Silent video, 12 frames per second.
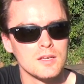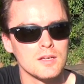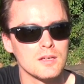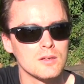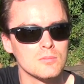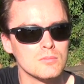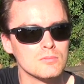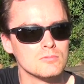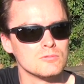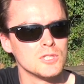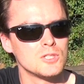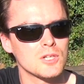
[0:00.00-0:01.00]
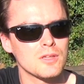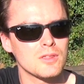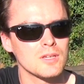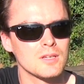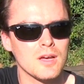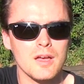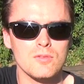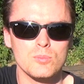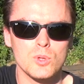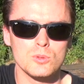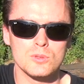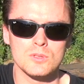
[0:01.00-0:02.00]
Which I think I've
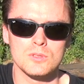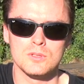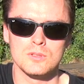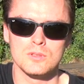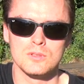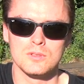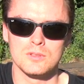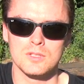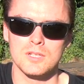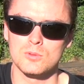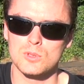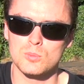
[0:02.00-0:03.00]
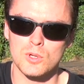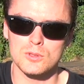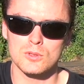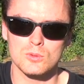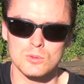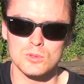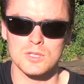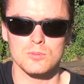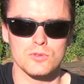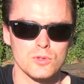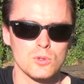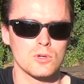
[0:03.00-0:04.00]
posted in response to some
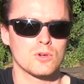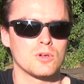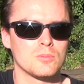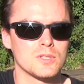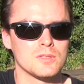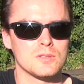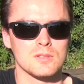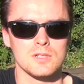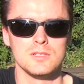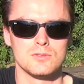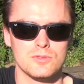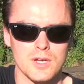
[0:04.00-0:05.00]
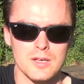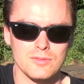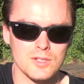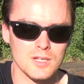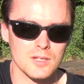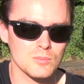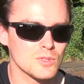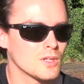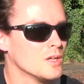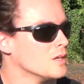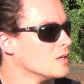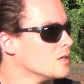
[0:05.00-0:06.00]
of your comments at least 5 times.
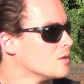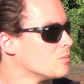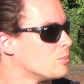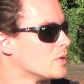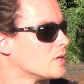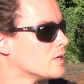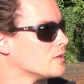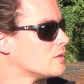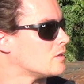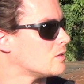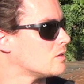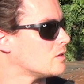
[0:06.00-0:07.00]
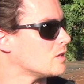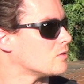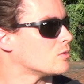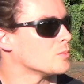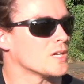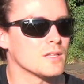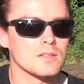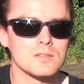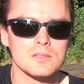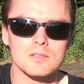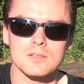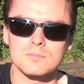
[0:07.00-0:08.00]
But never mind,
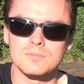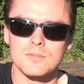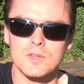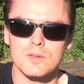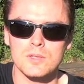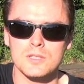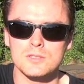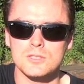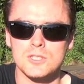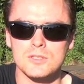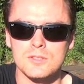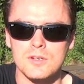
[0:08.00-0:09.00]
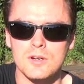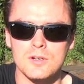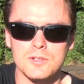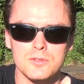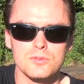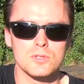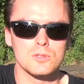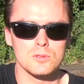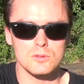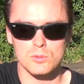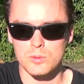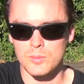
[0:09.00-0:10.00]
things just are
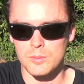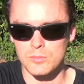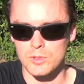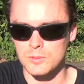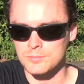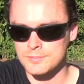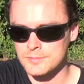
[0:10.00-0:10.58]
difficult to remember.